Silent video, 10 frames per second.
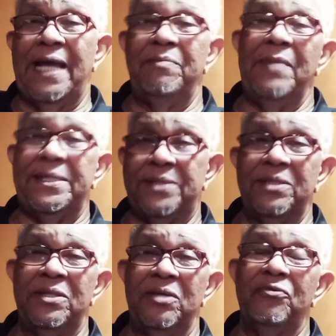that makes
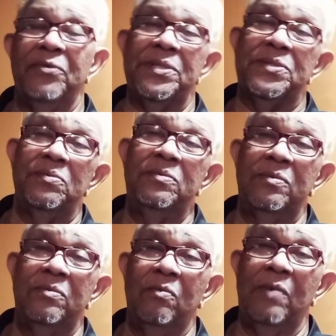a difference
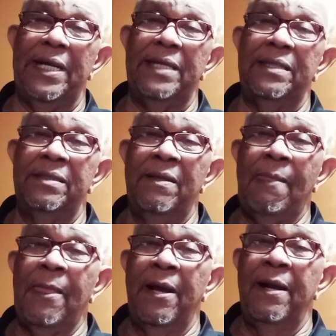when
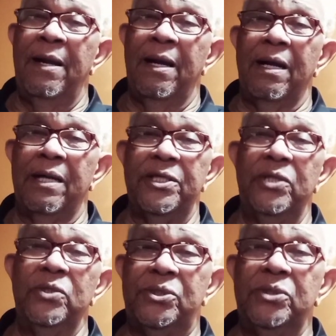
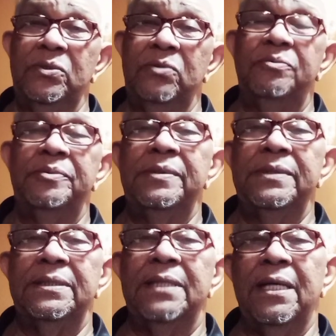YouTube
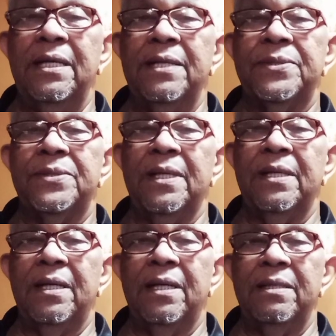does
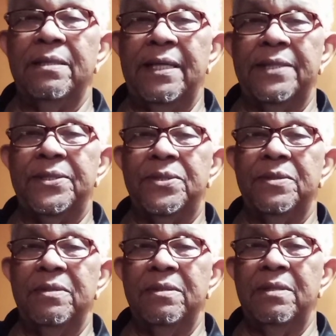
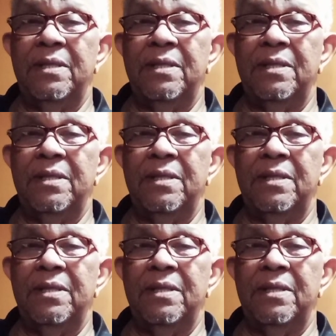its